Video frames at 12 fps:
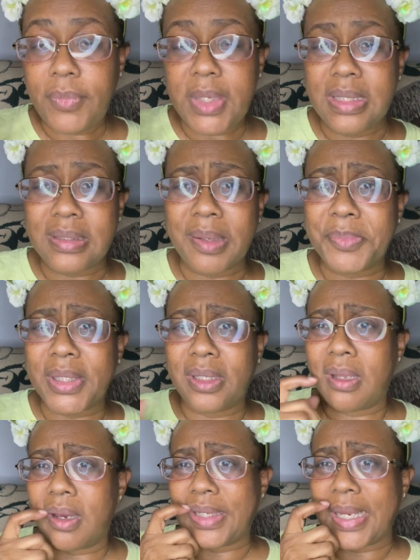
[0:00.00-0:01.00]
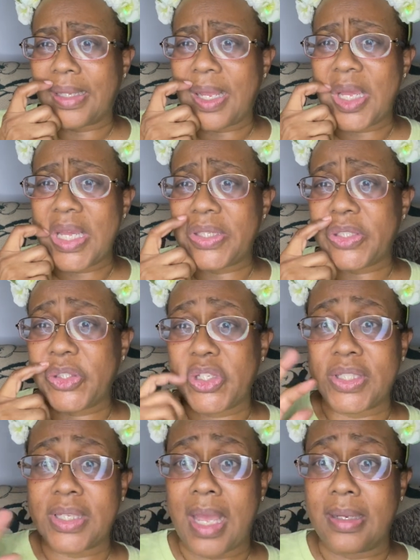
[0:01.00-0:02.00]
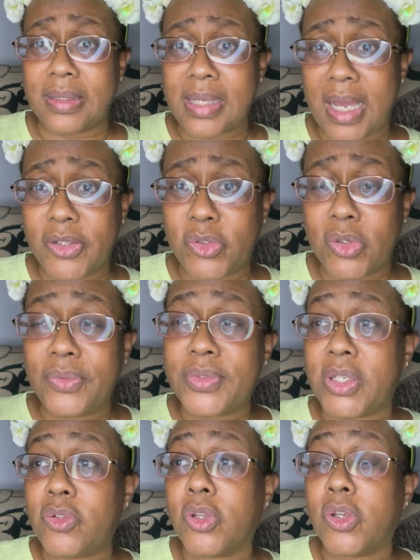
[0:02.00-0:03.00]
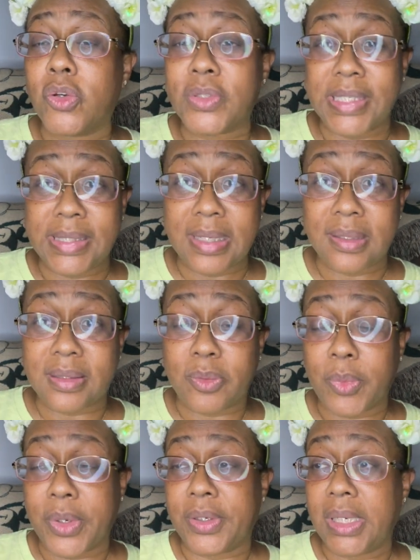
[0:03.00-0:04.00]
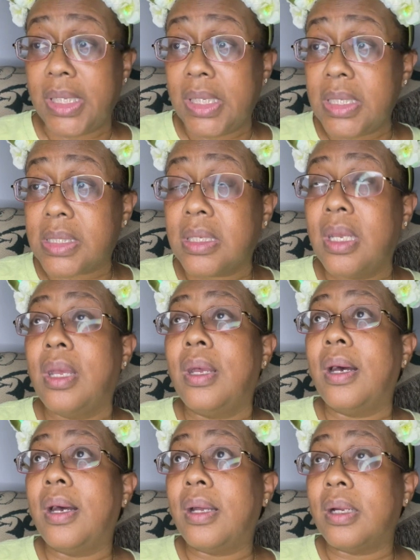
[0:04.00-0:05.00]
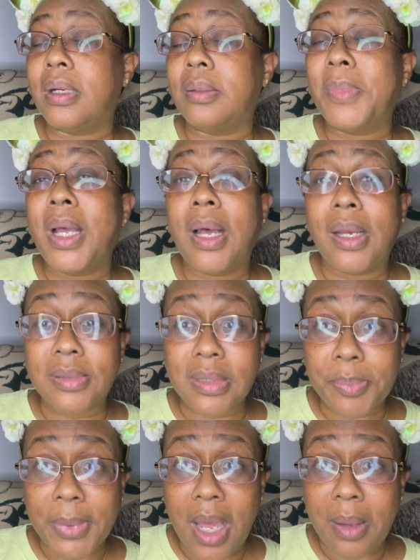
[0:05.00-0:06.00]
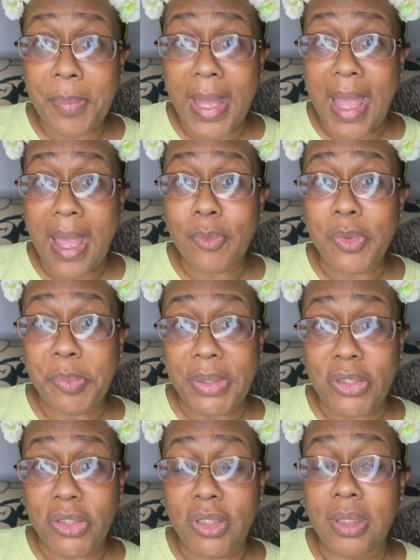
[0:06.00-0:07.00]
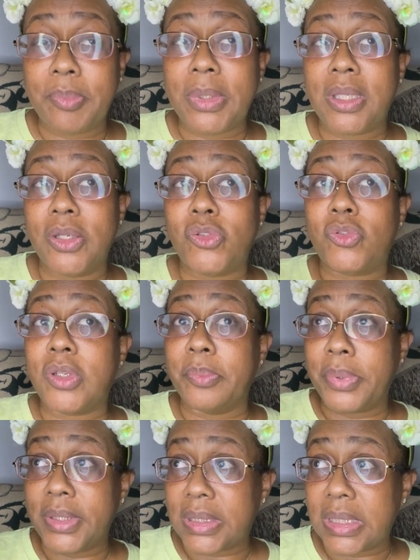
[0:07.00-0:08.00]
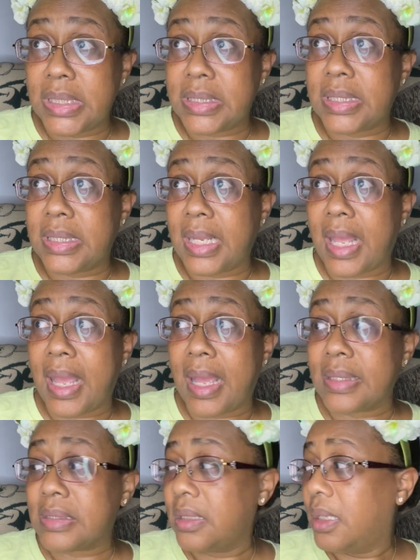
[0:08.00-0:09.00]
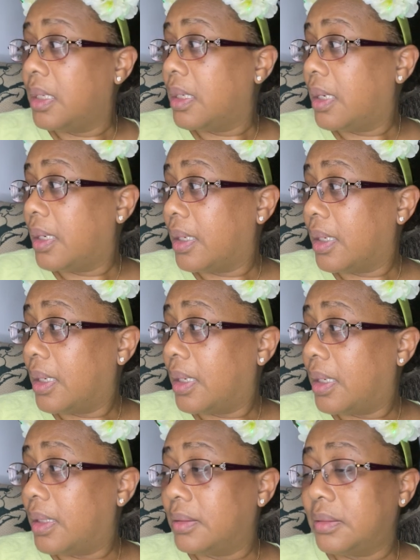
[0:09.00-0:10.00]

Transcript: something along that line to so just kind of tide you over till you can go sit down somewhere and eat. Um, a Ziploc bag would be good because you can put things in that, uh,